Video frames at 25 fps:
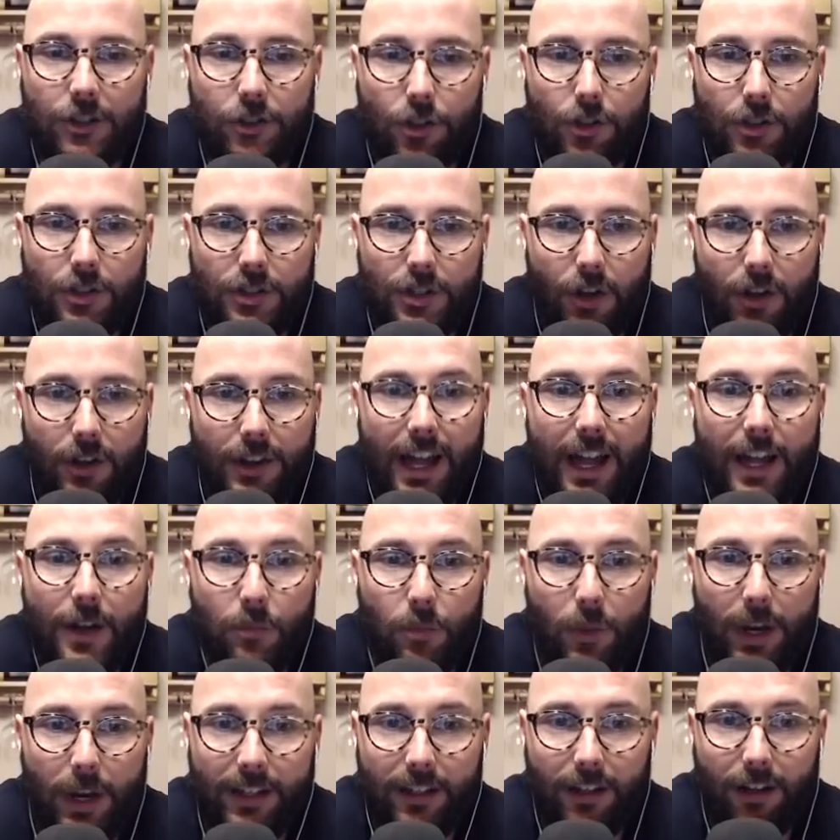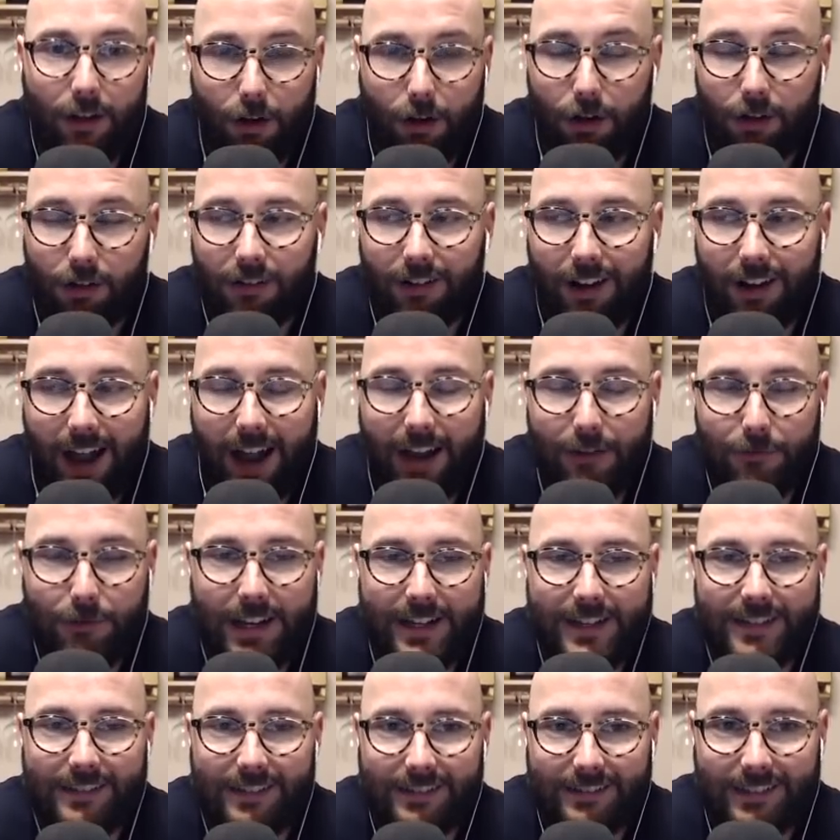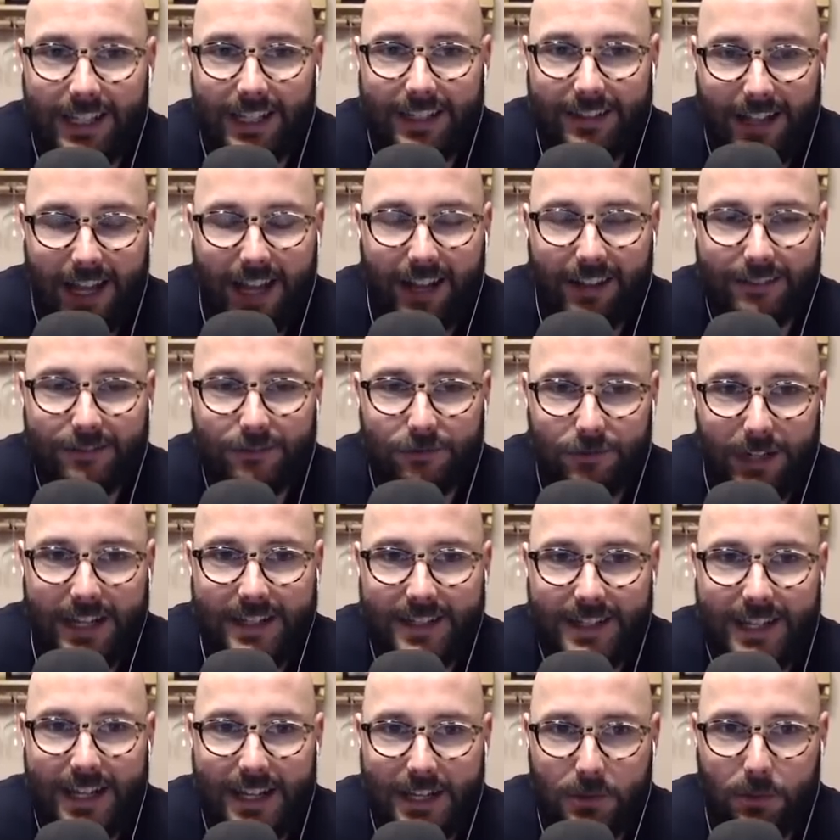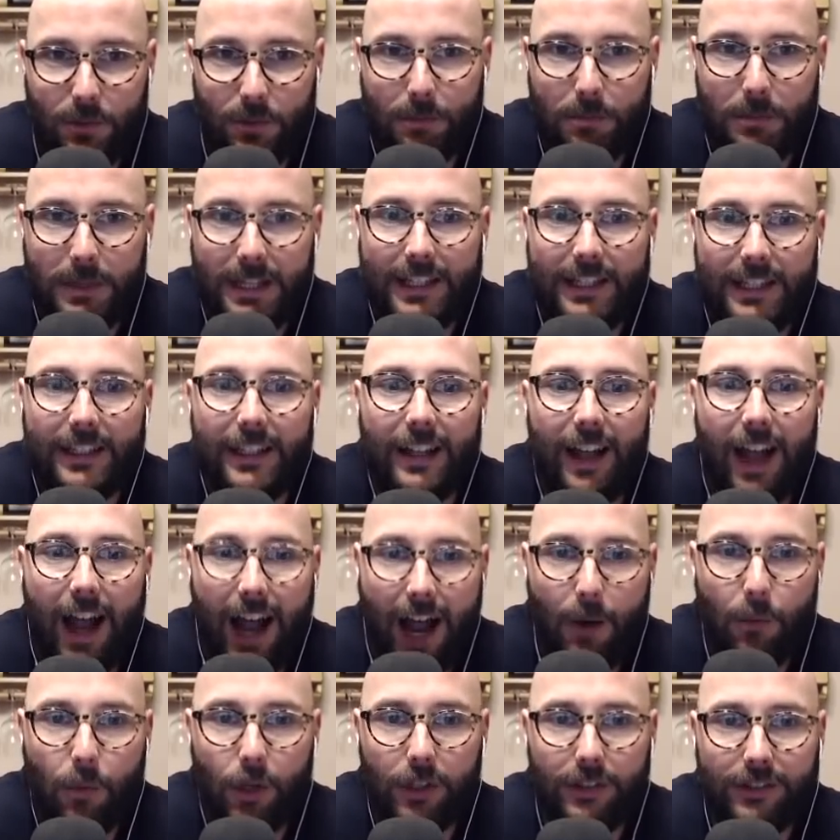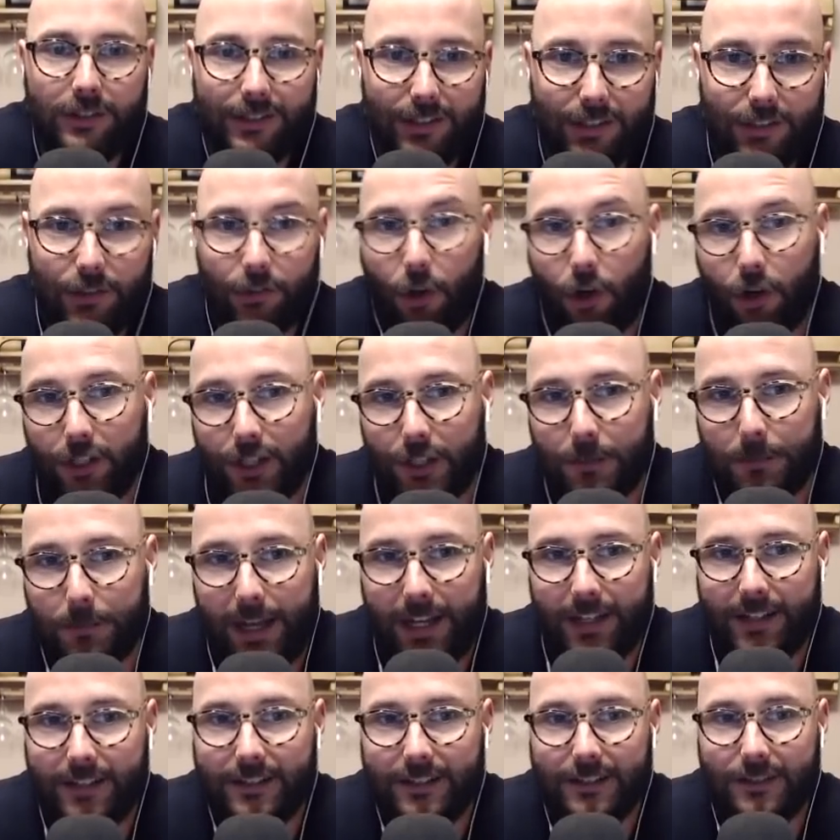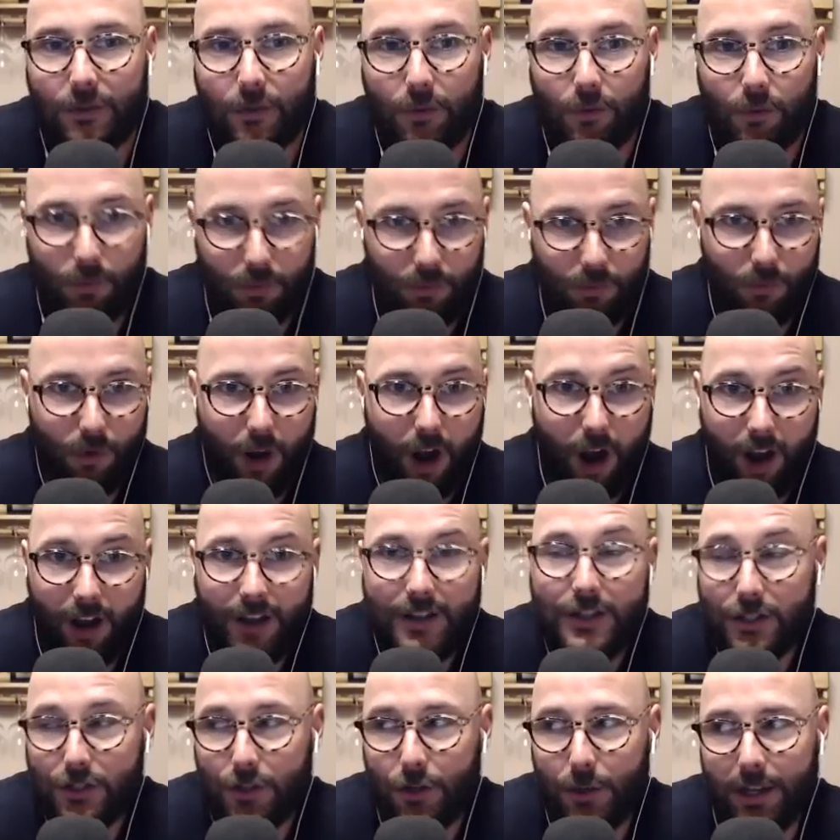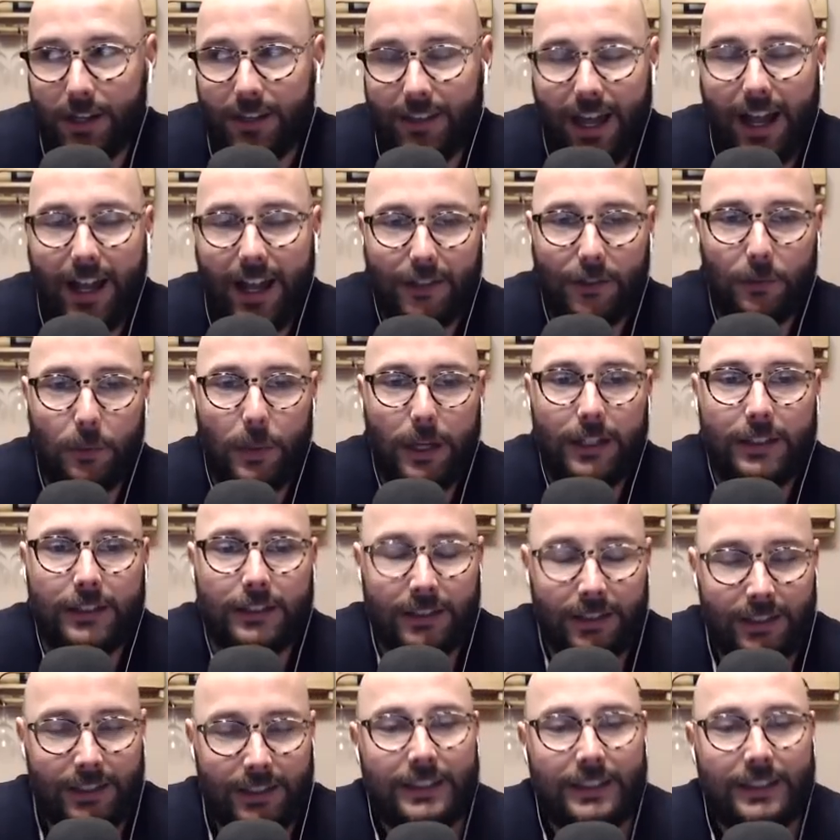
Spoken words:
you saw that and went, oh, like that resonates with me. I want to document us doing that as well.